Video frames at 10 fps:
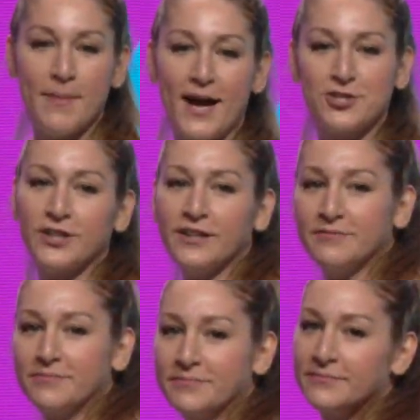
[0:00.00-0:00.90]
actually,
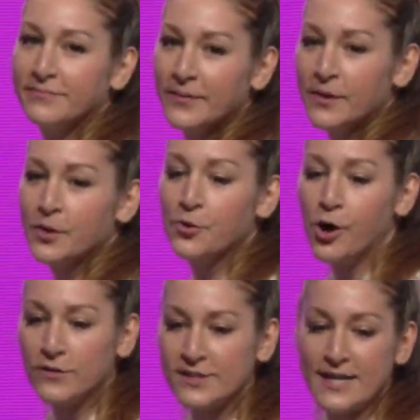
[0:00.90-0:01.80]

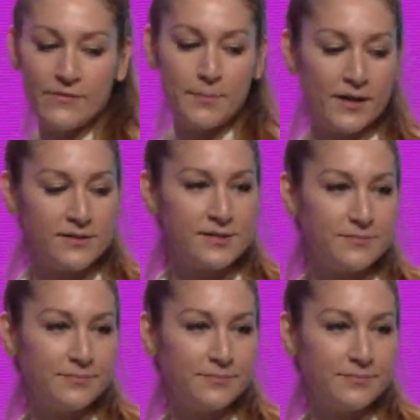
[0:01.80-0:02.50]
over 7 months.